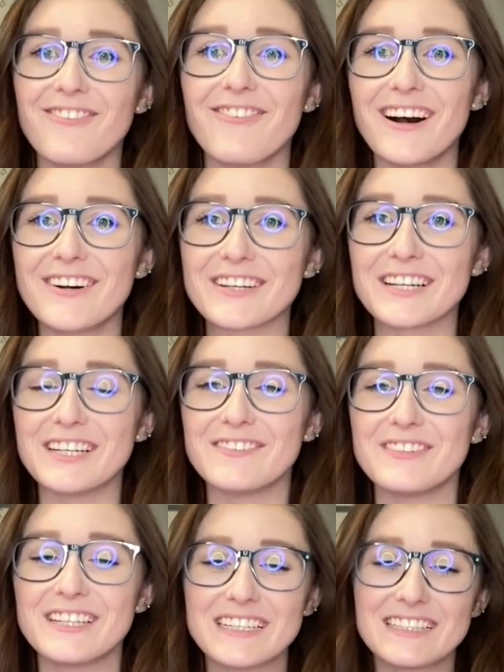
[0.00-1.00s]

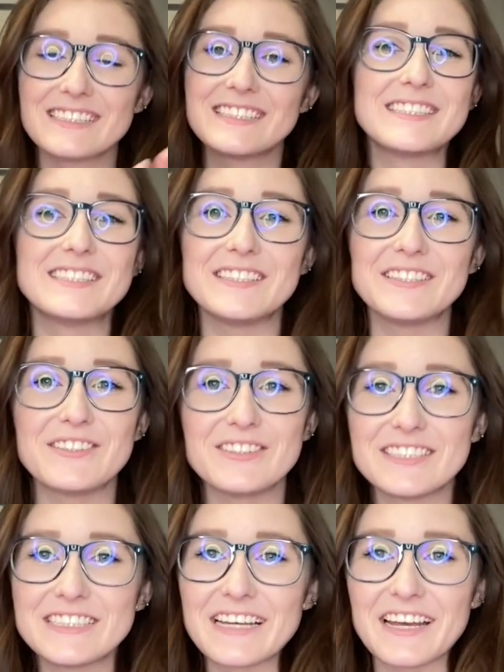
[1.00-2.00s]
Welcome
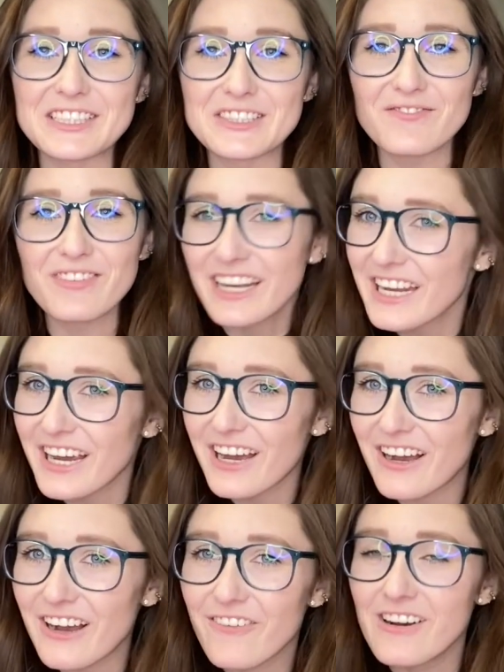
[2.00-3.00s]
to today's
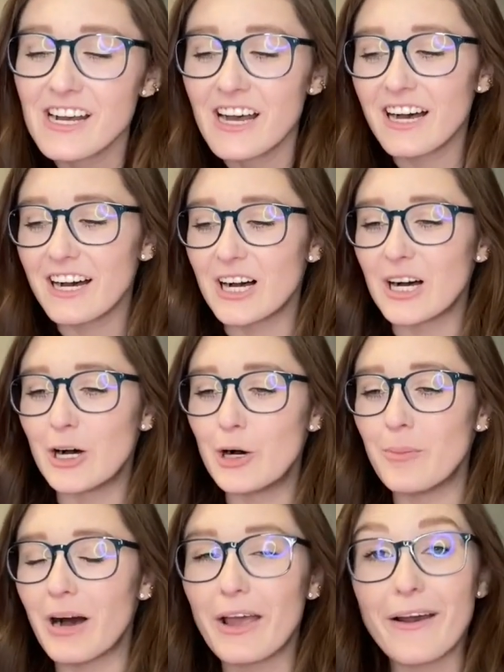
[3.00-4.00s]
video.
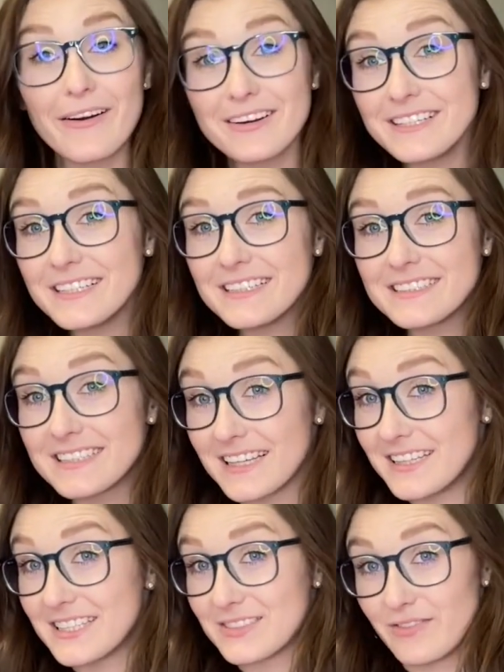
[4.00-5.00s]
I already
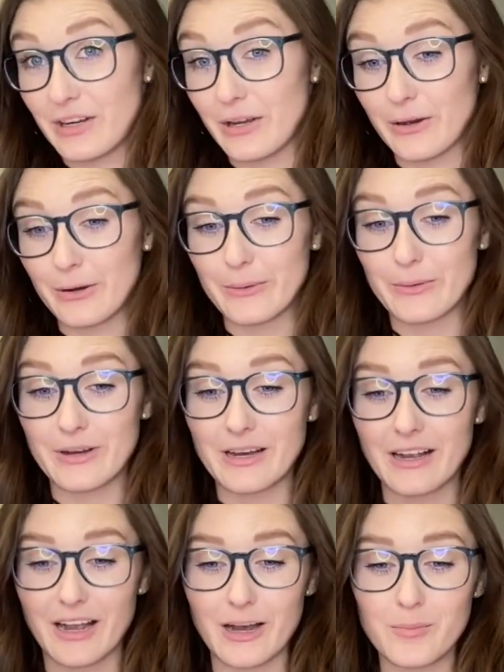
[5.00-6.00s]
did this video
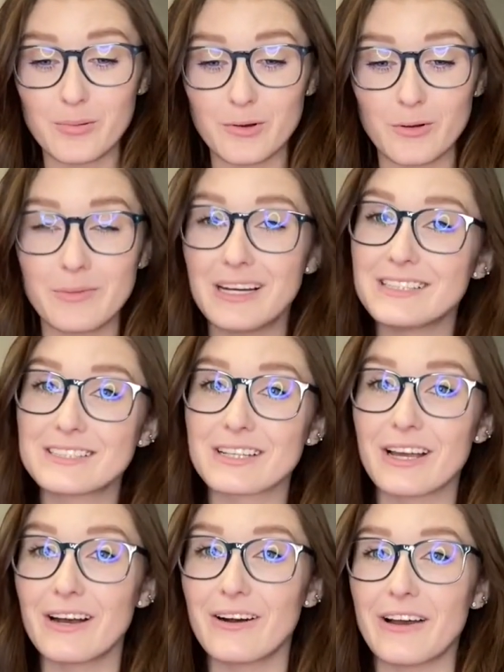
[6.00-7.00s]
a couple months
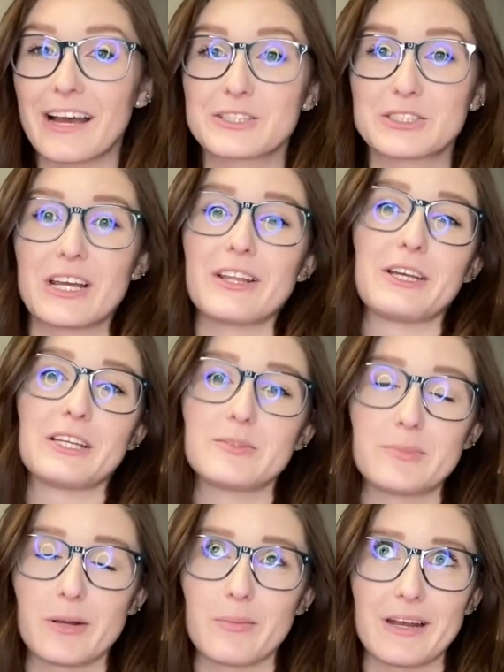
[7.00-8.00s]
ago. Actually, I think it's
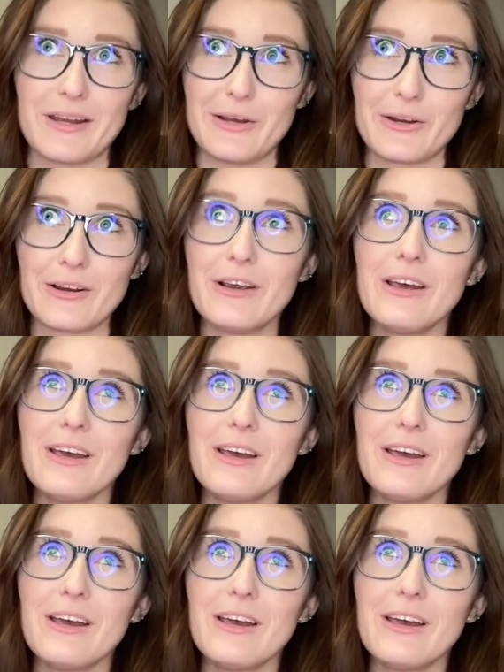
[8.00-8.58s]
been about a year.